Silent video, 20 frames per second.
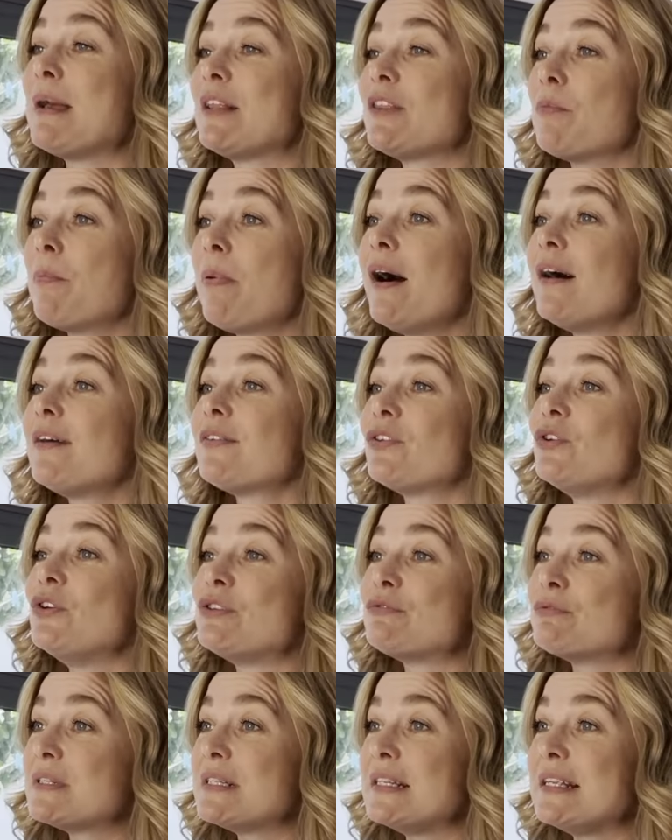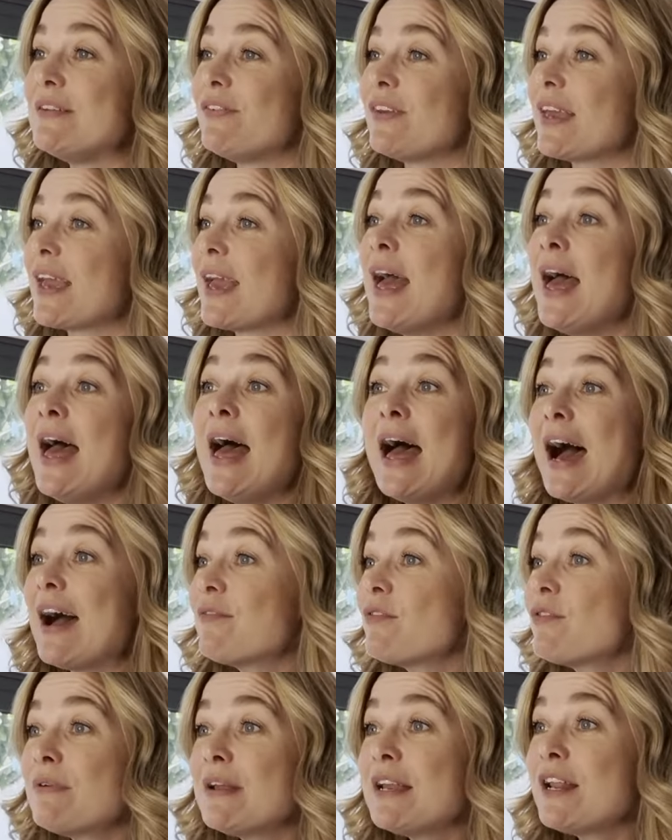the person who's receiving it have a
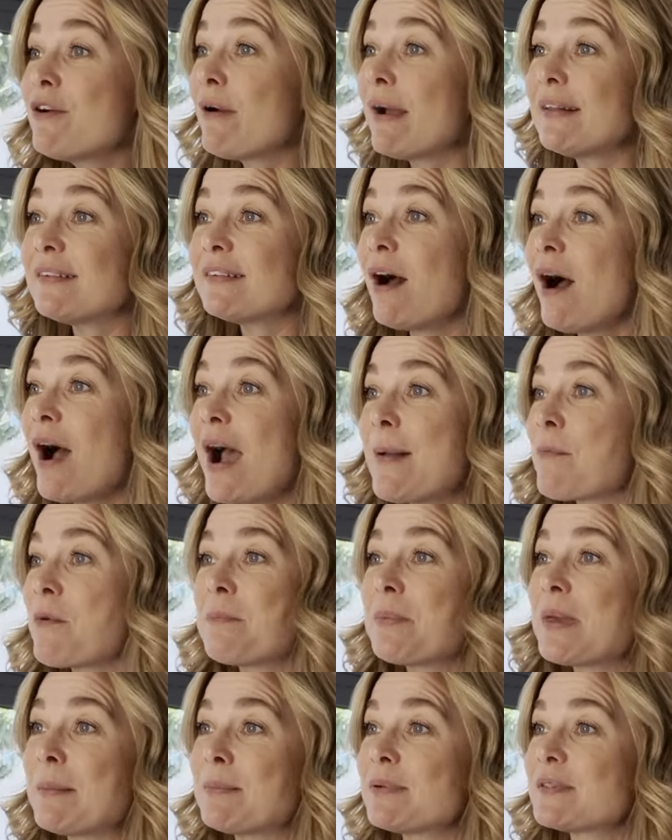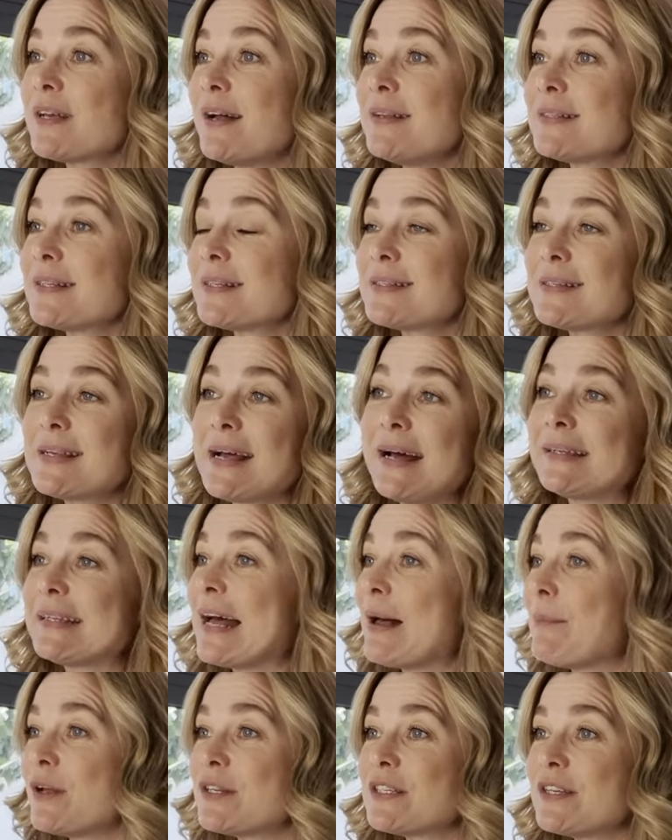really great time and be able to understand how
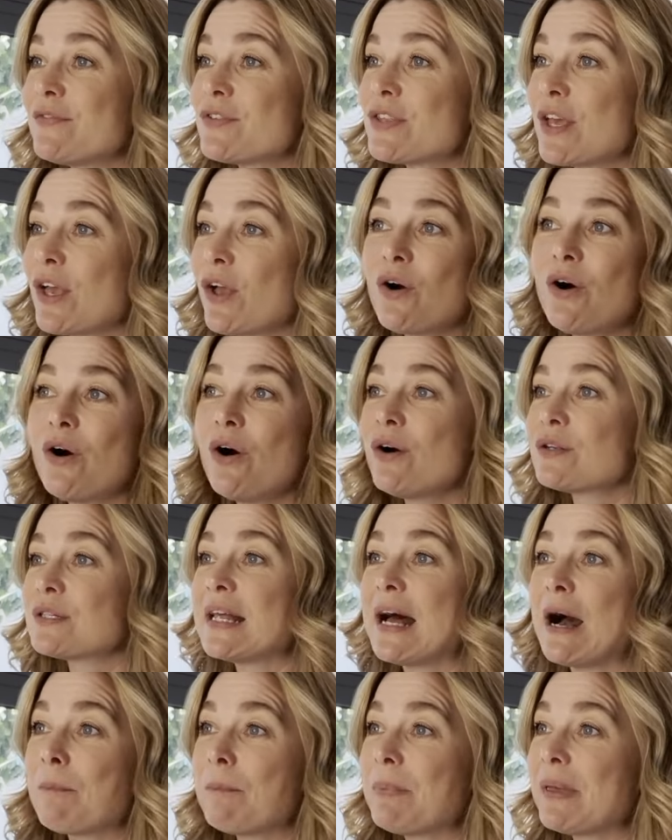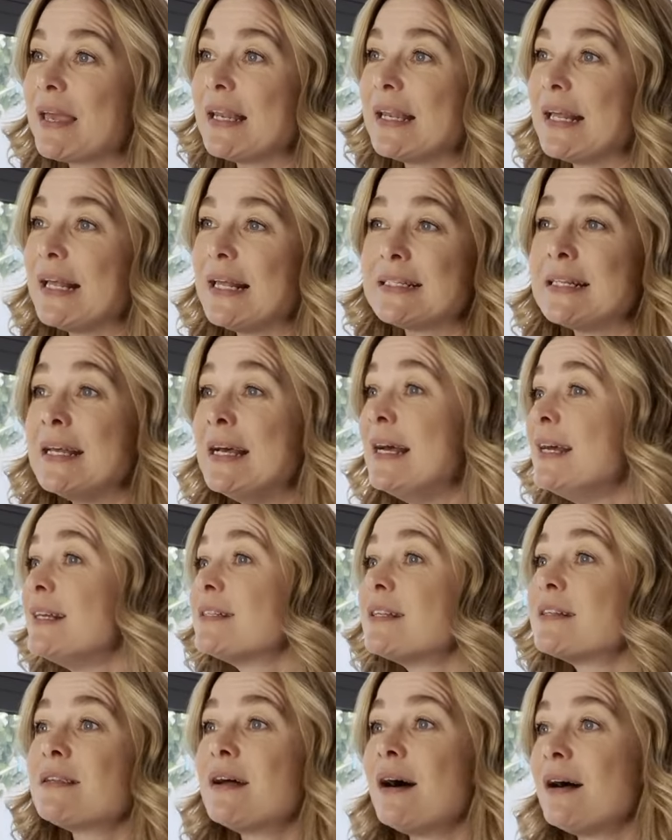much everything costs, how big it is, to
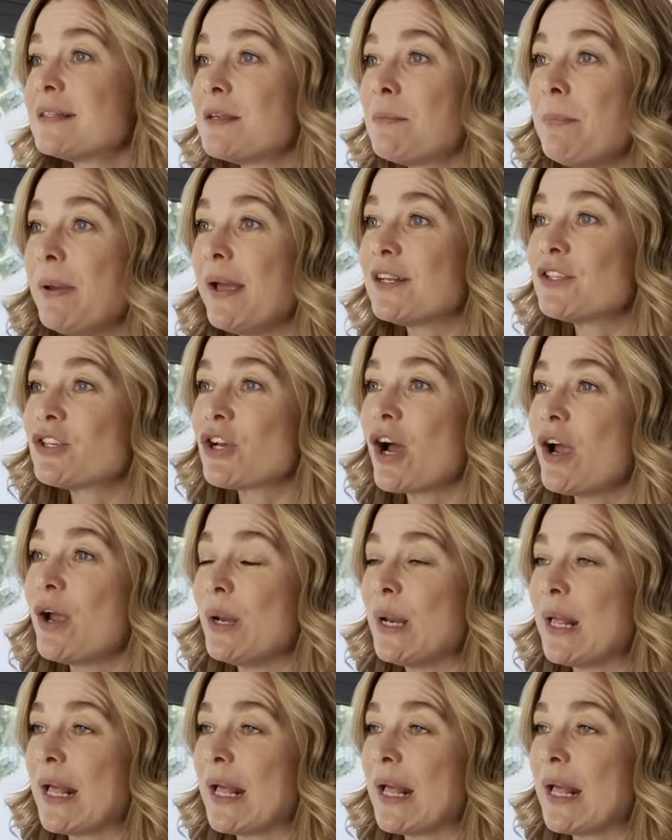start to picture owning